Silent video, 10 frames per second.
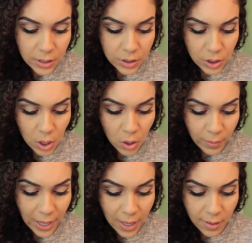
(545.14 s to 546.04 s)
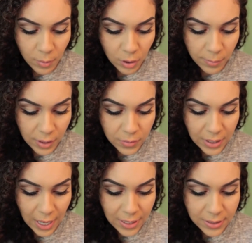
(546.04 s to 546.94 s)
So again, I'm going to be
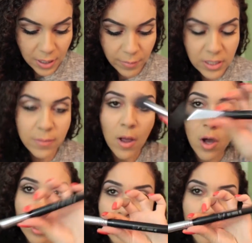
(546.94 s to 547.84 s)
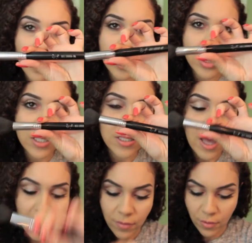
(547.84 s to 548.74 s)
using a Sigma small contour brush. This is the
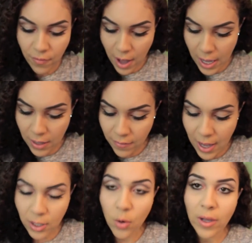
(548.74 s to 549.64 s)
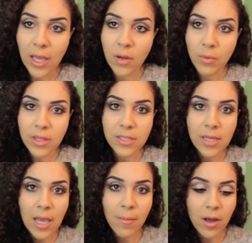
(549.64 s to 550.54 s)
F05, and going in with the
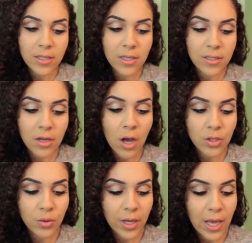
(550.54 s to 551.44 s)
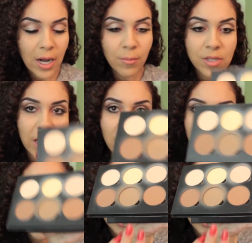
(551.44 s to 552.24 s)
same Anastasia Contour Kit. I'm taking the